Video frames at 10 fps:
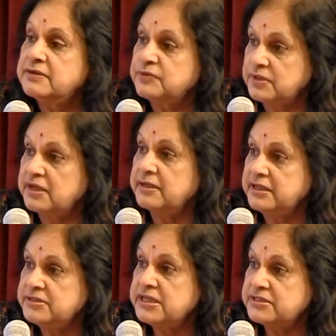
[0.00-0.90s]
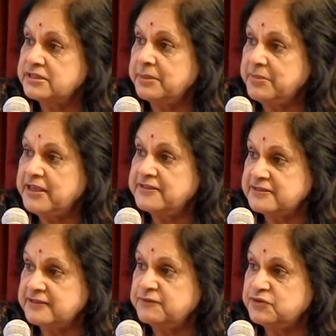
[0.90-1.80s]
to the injection
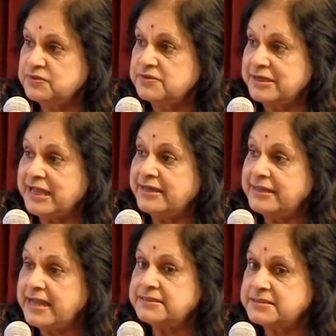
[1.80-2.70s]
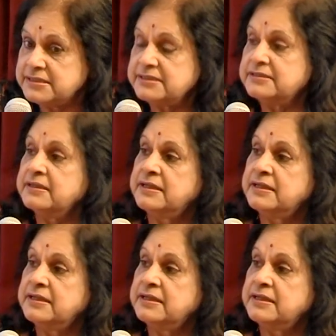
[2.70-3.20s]
amikacin, which was at that stage.